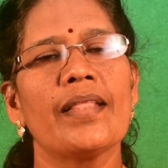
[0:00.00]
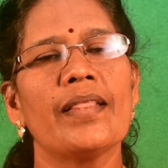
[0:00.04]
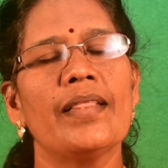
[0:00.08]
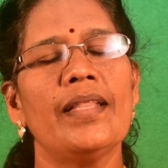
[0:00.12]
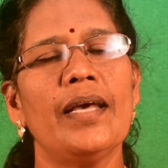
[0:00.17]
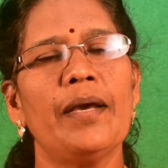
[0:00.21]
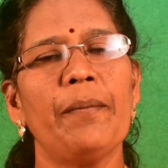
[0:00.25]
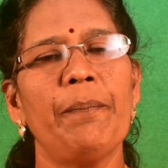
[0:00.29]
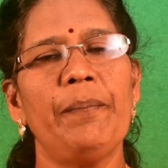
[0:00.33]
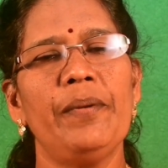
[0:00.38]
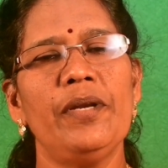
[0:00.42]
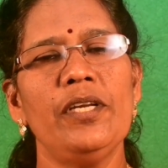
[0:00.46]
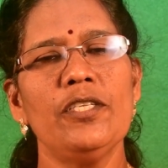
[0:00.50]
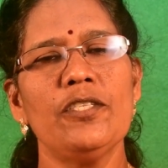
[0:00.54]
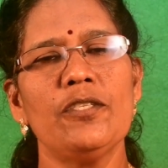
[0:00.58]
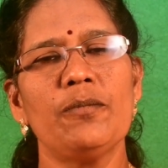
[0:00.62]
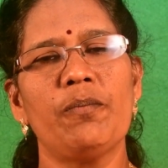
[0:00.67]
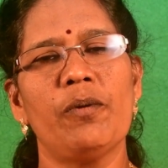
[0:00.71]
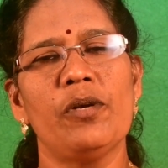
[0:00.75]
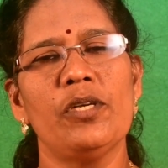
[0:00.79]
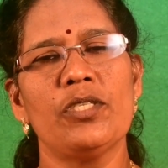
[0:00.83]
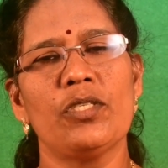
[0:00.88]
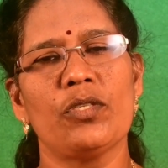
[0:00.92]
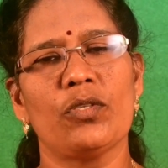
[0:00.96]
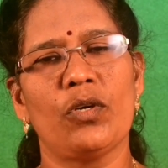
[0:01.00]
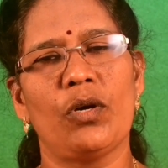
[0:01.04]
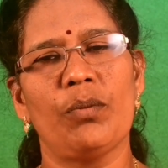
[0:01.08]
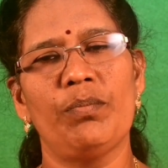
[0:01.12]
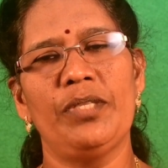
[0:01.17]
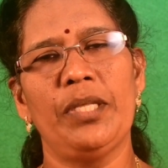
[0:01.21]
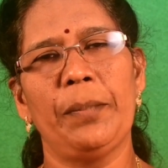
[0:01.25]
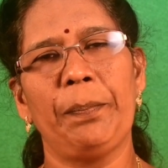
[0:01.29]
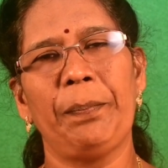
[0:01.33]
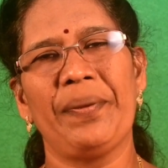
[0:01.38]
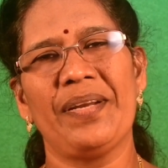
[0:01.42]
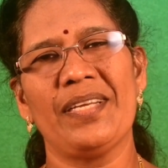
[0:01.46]
The principles
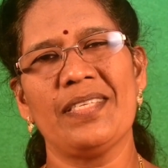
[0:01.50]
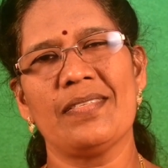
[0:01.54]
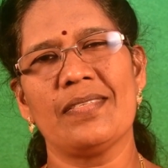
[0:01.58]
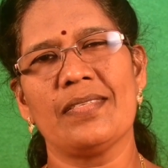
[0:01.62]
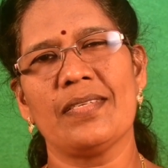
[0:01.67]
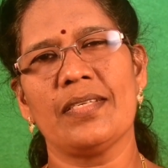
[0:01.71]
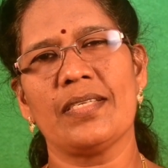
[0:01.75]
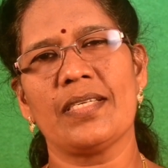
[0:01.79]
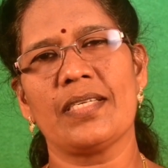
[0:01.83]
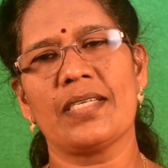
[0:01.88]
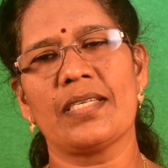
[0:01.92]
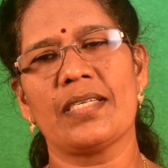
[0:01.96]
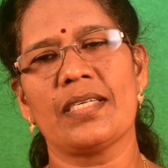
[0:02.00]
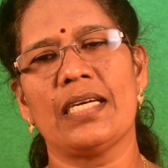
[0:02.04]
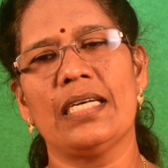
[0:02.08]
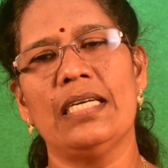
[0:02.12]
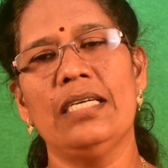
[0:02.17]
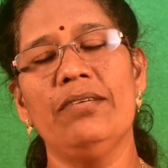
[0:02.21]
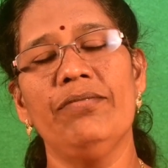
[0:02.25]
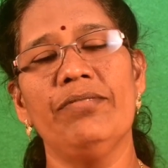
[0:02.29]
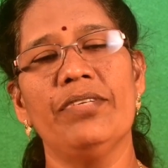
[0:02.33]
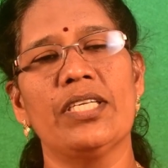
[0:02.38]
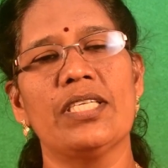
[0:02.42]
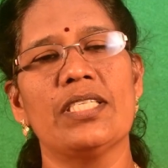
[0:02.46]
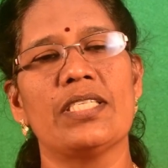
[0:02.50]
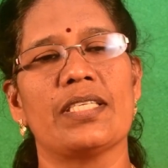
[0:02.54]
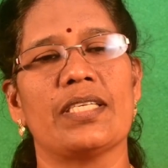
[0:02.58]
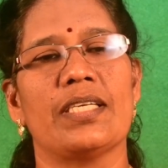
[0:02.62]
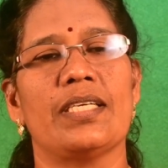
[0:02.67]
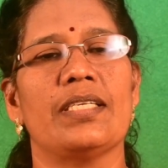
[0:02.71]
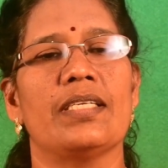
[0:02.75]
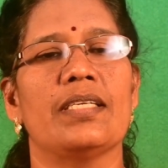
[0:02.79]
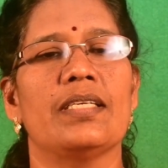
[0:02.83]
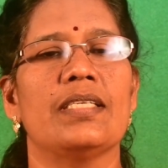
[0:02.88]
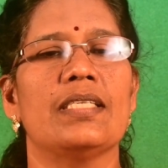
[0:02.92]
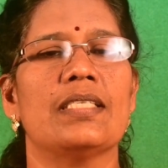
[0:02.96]
of the present
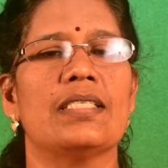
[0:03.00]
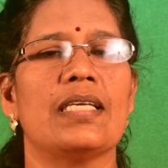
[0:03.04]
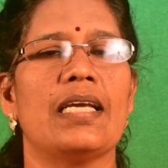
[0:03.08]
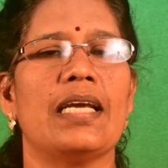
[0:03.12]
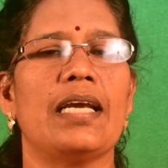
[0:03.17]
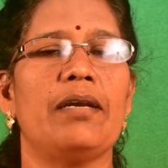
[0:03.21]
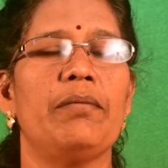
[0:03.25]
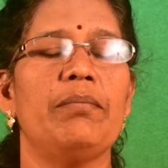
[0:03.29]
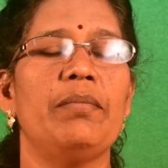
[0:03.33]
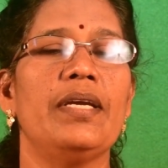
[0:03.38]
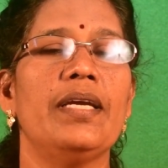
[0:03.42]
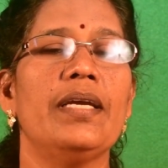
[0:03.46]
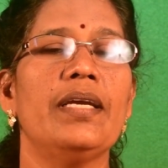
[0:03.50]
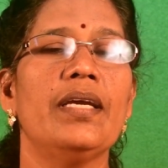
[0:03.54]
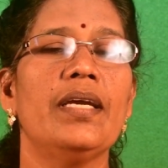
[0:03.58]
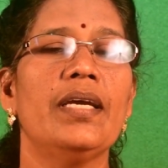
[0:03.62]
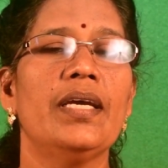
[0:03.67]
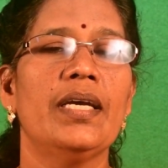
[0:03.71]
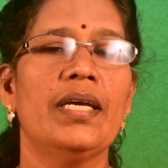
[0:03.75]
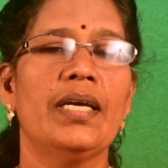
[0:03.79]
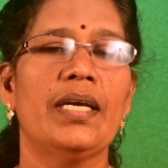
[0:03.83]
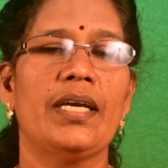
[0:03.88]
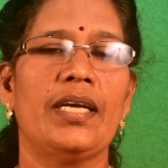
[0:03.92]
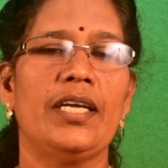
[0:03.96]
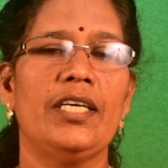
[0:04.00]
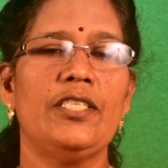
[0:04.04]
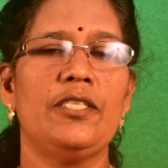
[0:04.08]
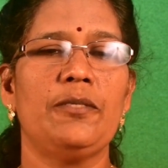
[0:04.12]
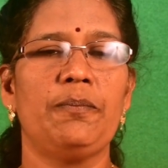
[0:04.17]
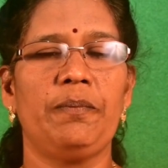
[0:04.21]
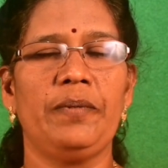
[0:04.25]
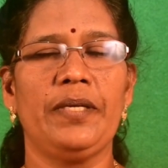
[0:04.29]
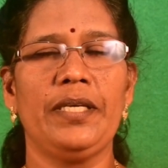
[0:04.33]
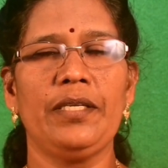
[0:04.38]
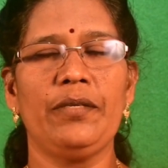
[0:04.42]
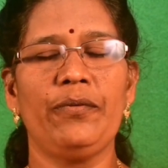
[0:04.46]
convention shall be
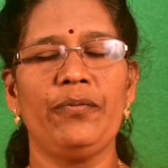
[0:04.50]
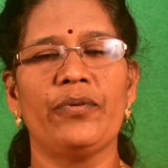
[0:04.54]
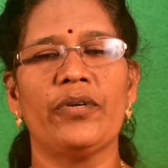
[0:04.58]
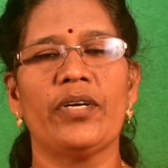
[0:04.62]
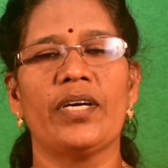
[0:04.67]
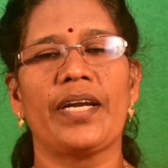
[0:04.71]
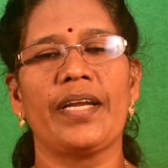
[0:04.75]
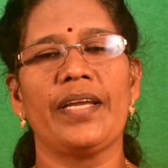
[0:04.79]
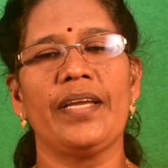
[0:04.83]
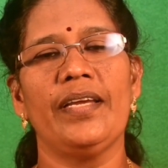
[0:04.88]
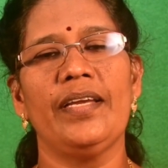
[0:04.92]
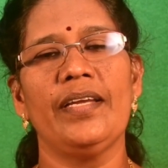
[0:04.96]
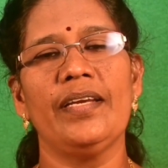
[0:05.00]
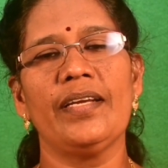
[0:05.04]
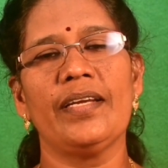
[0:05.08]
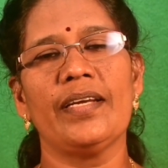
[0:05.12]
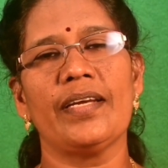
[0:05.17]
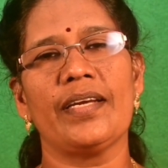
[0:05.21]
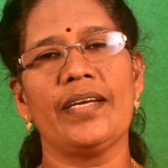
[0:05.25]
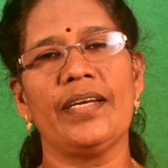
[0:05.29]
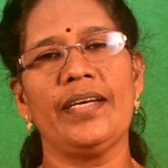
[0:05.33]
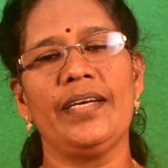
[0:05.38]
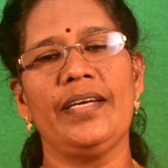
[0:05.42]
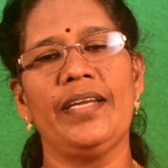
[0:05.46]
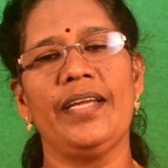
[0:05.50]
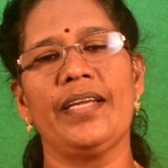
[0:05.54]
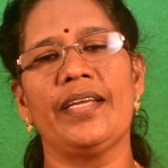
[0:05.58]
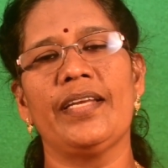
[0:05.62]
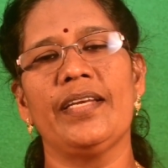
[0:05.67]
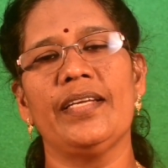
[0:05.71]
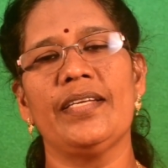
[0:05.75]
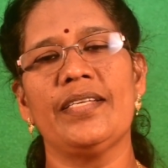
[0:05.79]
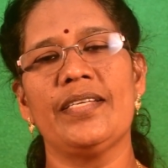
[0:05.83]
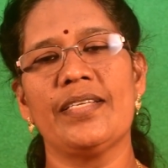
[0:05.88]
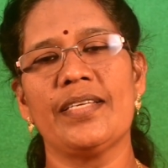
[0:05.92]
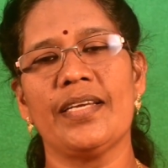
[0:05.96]
respect for inherent
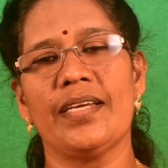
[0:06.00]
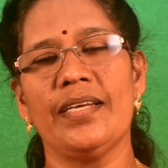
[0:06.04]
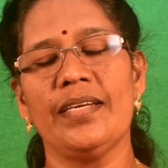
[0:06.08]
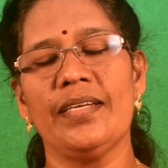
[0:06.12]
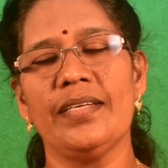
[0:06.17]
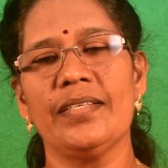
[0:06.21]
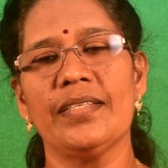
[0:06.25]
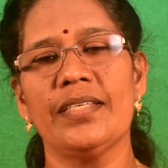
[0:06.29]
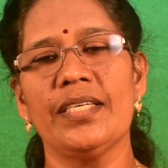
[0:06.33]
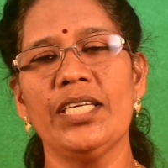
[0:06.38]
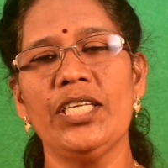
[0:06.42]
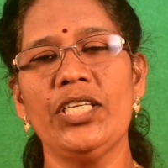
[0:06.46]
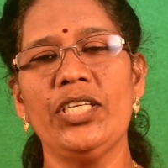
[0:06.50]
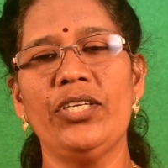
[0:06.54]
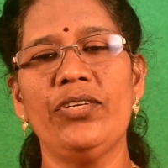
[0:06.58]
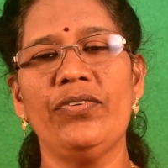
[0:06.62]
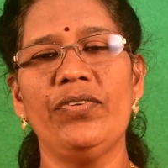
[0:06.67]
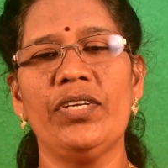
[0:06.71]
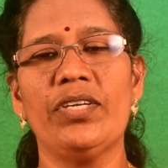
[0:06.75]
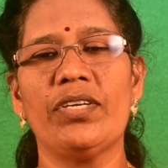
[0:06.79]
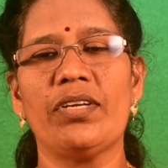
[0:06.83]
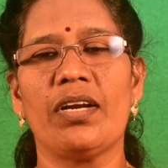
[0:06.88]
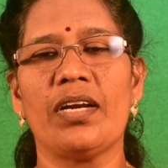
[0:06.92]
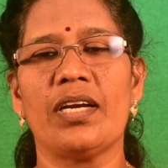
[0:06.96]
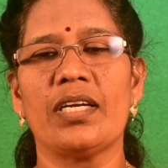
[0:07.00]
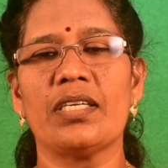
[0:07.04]
dignity, individual